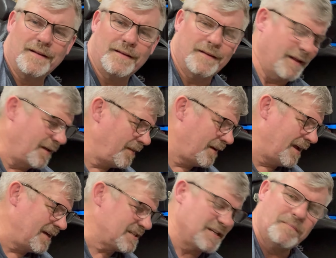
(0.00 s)
Now that I
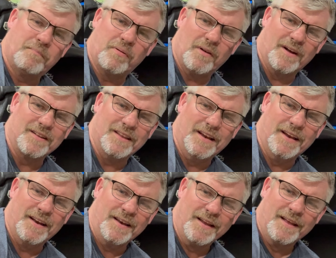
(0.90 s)
actually plugged it
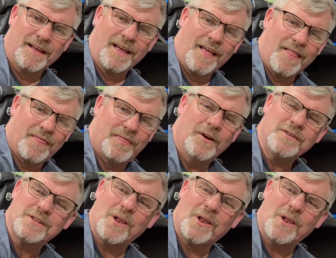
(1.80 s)
in, there's a